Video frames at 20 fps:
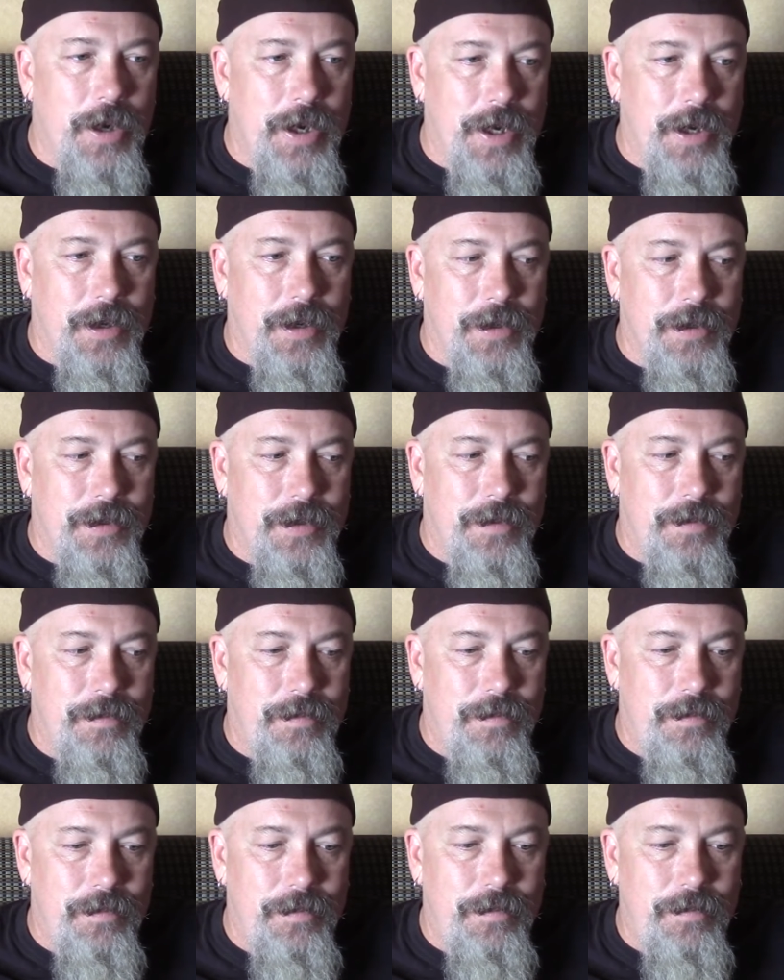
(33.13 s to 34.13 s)
years
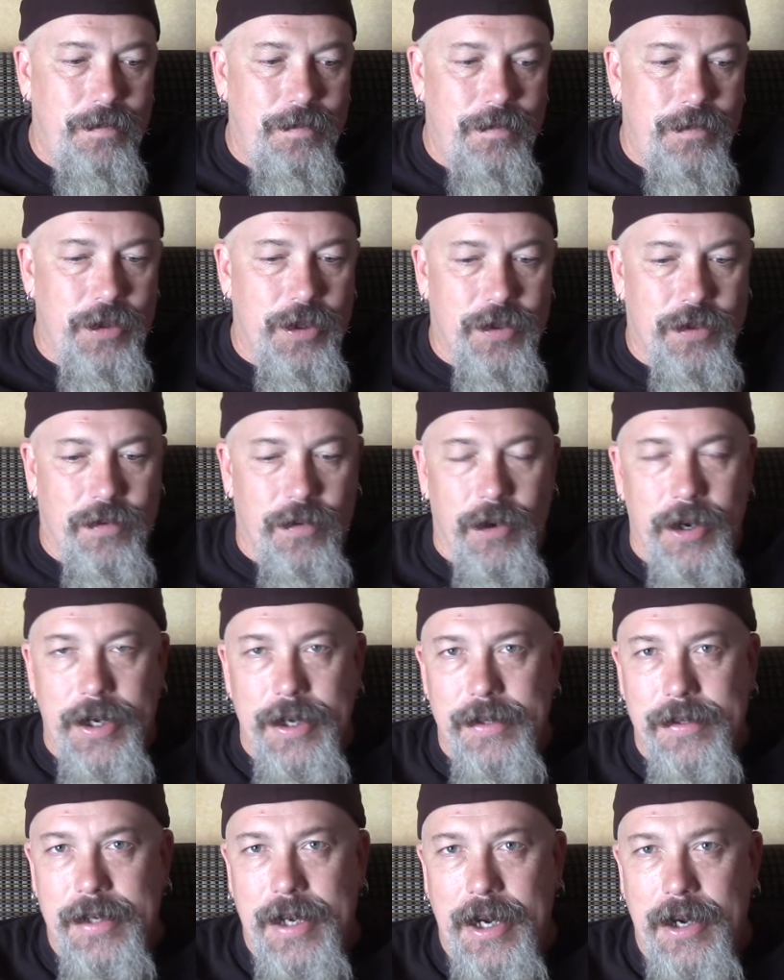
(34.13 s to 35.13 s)
destroying
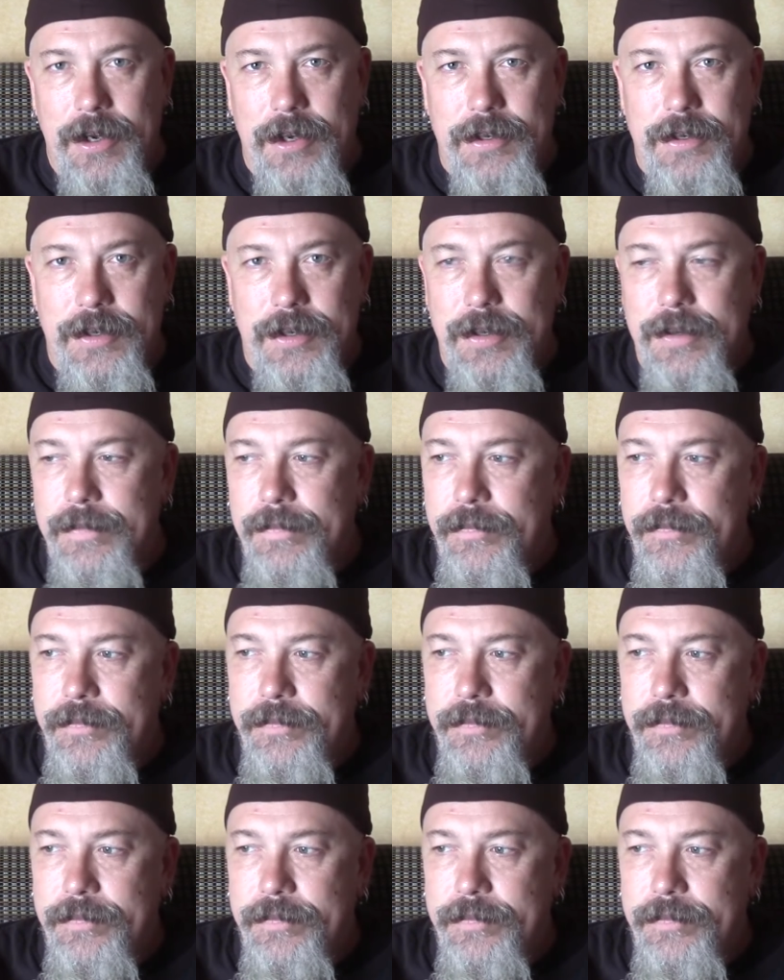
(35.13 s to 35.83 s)
his character,